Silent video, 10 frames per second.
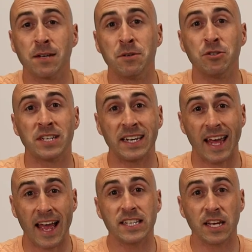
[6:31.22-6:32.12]
I'm using an
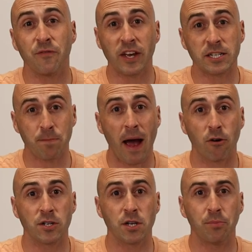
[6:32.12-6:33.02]
S F X
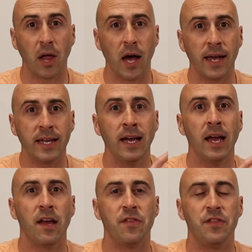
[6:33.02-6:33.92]
power supply,
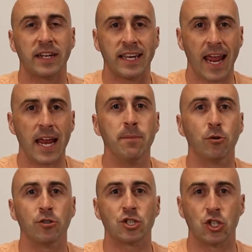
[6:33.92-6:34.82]
the
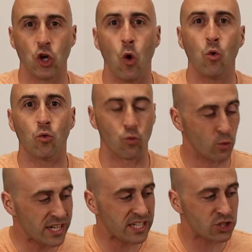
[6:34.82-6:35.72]
cables don't
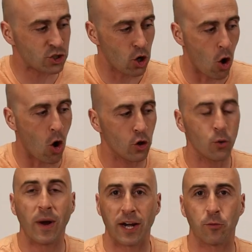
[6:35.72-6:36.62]
reach all the
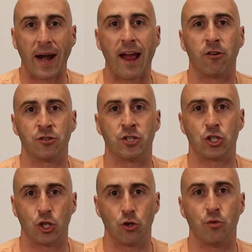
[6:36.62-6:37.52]
way around
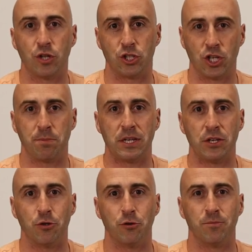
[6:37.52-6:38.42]
to the G P
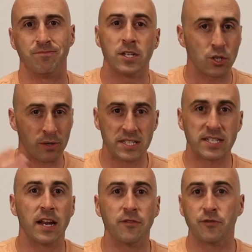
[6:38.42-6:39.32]
U. So
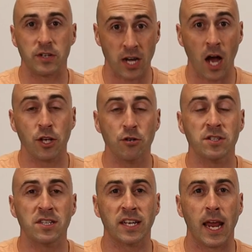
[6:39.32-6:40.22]
instead of not
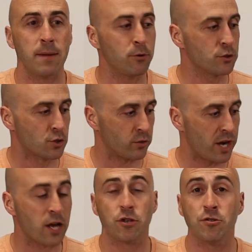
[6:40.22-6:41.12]
using the cables or
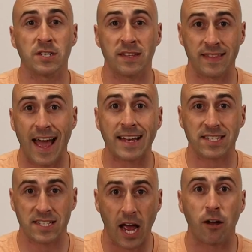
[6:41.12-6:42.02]
not using that
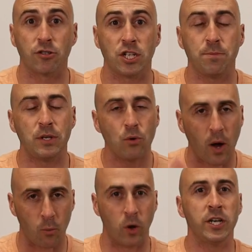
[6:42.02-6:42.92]
style G P U,
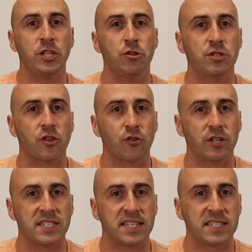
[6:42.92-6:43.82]
I wanted to use a
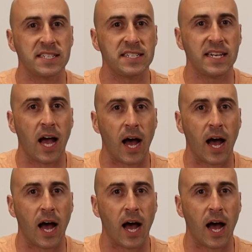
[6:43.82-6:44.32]
thirty sixty Ti.